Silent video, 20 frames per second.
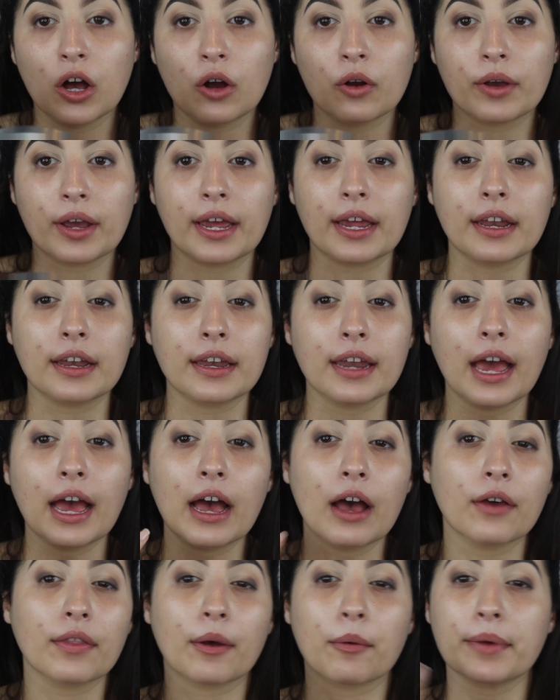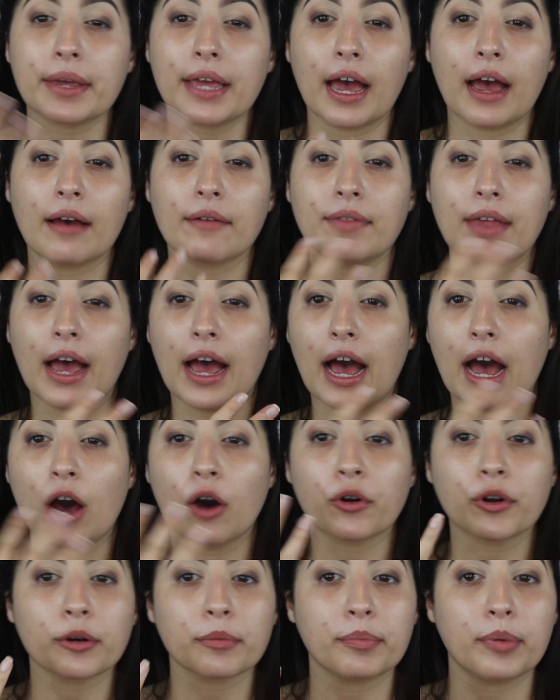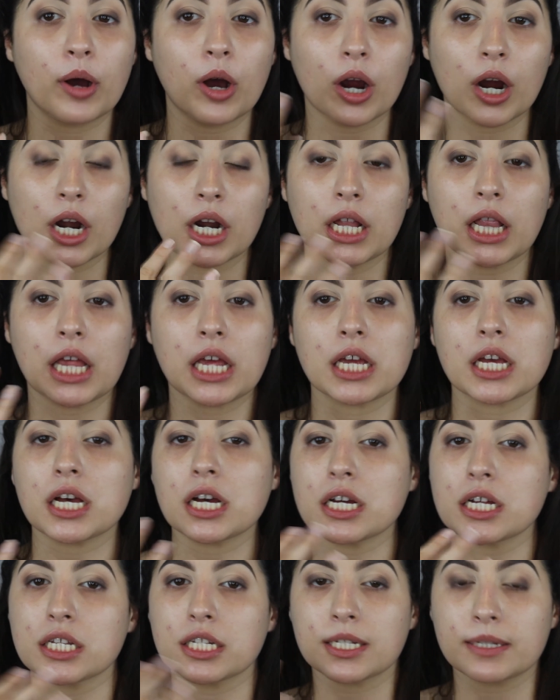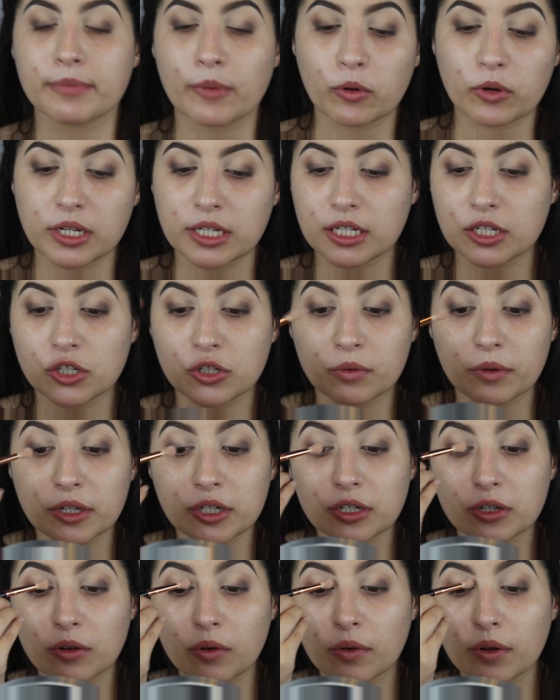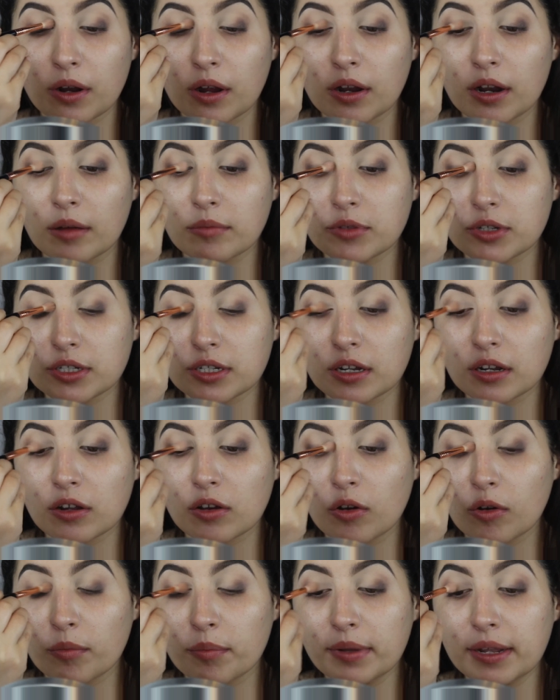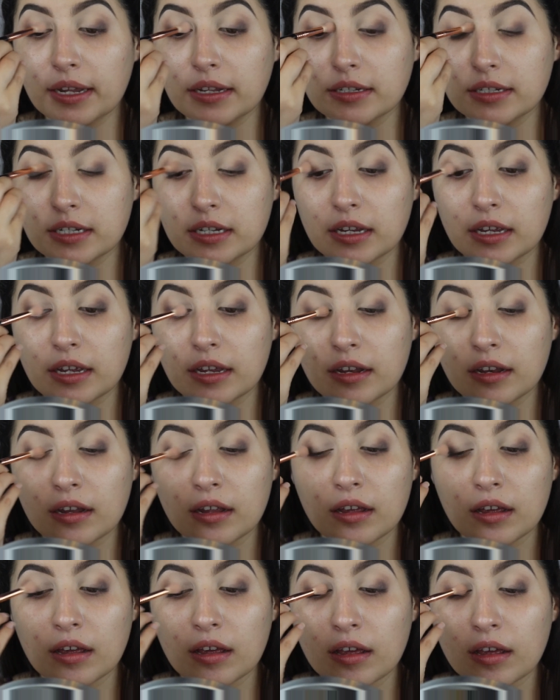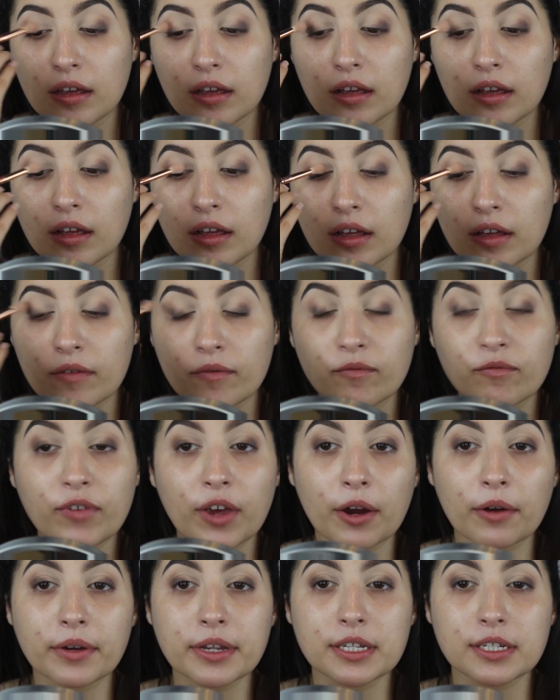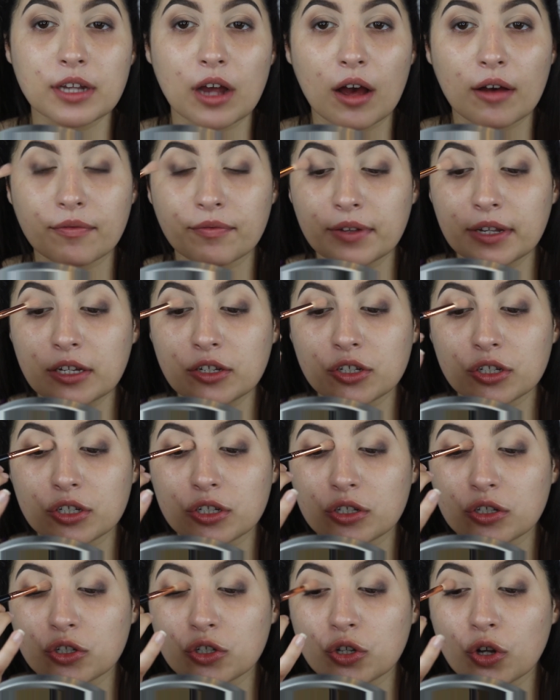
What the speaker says: Okay, now that we have that outer part, like smoky situation going on, I'm just gonna go blending in very softly, just